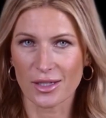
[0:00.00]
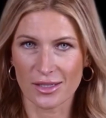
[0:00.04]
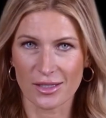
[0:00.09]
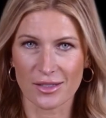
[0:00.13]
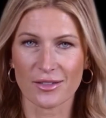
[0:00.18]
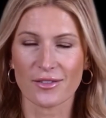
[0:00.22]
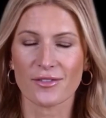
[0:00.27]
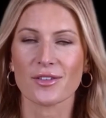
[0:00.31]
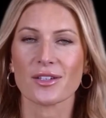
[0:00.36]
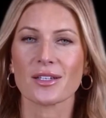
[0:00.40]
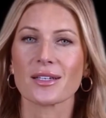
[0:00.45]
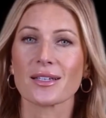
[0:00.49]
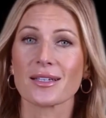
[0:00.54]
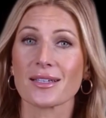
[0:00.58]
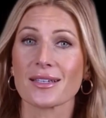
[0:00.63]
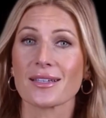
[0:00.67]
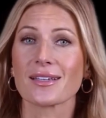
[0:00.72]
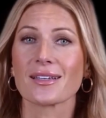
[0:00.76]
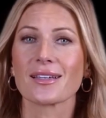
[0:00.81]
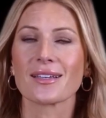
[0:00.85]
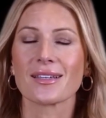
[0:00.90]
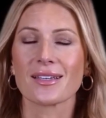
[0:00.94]

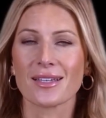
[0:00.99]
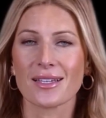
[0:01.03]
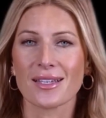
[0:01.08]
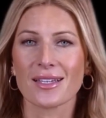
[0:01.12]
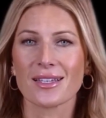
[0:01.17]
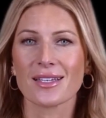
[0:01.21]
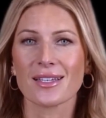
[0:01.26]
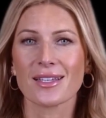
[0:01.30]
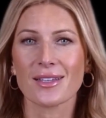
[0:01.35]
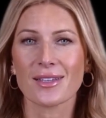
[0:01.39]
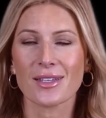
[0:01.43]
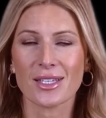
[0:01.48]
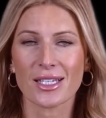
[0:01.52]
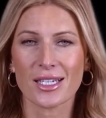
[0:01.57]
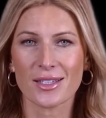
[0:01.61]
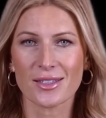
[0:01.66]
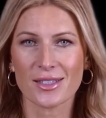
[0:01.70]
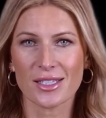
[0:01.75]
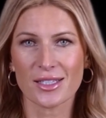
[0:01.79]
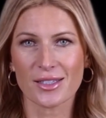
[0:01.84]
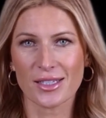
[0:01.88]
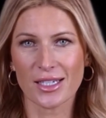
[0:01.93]
Deconstructing the
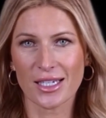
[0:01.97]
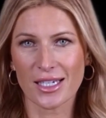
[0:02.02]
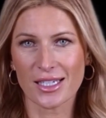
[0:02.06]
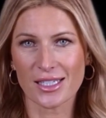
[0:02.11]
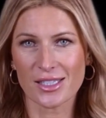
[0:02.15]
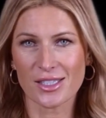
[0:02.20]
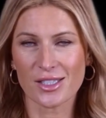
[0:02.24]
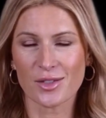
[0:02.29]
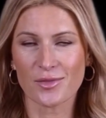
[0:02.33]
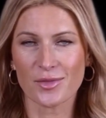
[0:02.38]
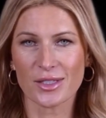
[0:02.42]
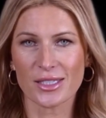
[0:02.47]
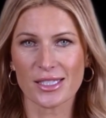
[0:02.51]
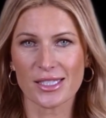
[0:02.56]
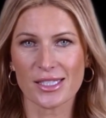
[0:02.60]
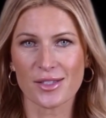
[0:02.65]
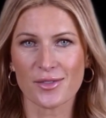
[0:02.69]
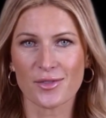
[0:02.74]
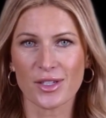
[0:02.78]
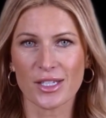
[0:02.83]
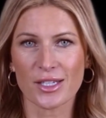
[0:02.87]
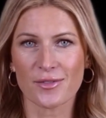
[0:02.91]
reaction using the
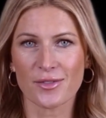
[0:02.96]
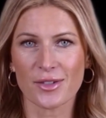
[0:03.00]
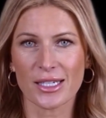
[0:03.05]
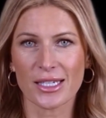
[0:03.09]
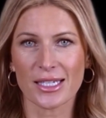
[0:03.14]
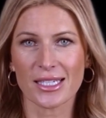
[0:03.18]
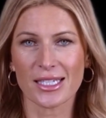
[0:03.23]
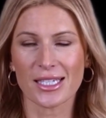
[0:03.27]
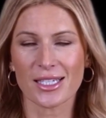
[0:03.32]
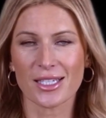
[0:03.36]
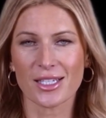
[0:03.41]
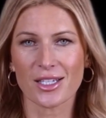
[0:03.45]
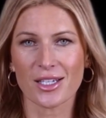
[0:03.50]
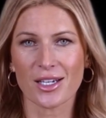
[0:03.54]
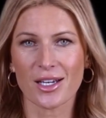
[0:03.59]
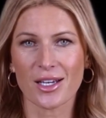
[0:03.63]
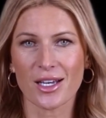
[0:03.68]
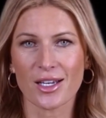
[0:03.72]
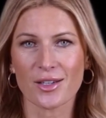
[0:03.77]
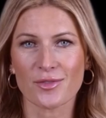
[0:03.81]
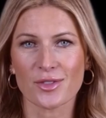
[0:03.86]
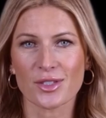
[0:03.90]
ABC model.
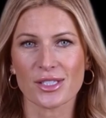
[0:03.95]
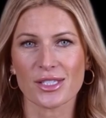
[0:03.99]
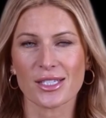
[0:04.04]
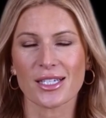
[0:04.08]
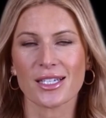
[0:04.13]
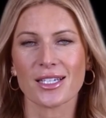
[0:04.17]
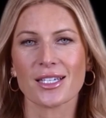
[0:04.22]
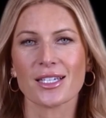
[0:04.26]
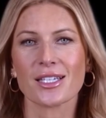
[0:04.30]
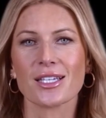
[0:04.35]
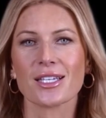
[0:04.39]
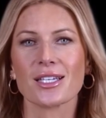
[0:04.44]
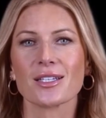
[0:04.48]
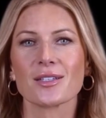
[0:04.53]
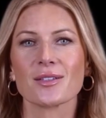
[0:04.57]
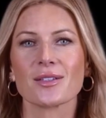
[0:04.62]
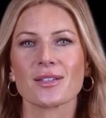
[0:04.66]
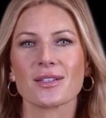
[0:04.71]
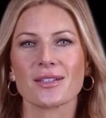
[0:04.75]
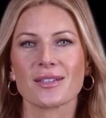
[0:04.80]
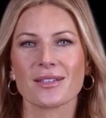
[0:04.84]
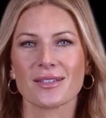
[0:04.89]
This method
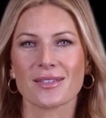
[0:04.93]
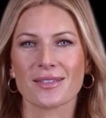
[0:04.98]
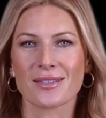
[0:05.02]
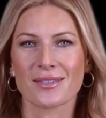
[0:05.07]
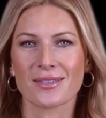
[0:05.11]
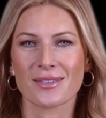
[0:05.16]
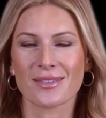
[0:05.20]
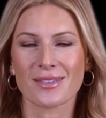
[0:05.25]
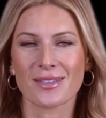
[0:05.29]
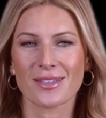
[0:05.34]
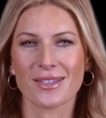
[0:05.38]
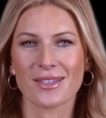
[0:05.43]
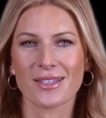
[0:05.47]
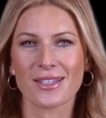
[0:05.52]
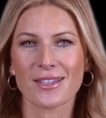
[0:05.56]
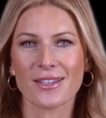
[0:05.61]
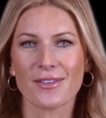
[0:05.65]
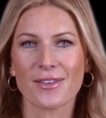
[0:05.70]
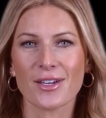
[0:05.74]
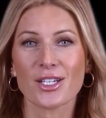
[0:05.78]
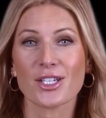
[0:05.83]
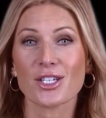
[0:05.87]
was proposed by
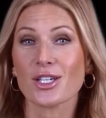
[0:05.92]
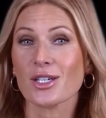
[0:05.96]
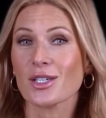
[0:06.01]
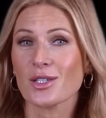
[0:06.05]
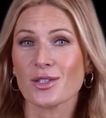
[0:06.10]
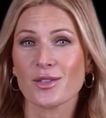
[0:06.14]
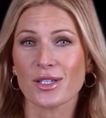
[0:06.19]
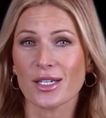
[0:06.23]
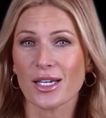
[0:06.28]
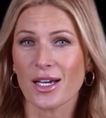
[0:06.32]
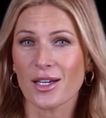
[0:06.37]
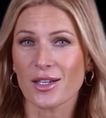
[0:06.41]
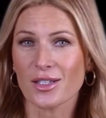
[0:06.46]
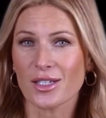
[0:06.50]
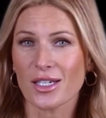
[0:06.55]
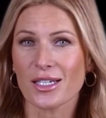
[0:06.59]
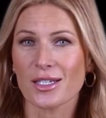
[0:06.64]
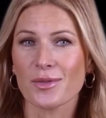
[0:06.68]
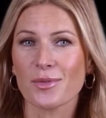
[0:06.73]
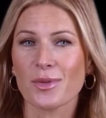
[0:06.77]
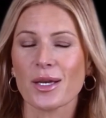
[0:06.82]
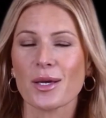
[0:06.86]
Aaron Beck in
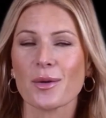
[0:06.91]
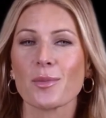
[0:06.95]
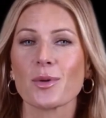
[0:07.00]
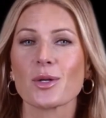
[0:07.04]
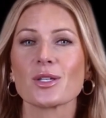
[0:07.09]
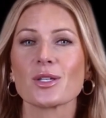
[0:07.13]
cognitive